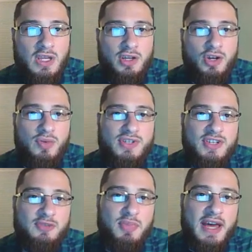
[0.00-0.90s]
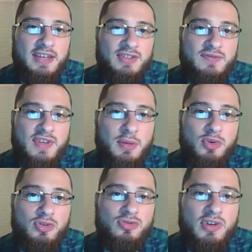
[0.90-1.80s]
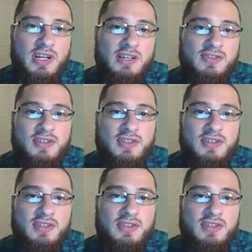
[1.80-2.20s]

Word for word: Here we see passive chemical gradients.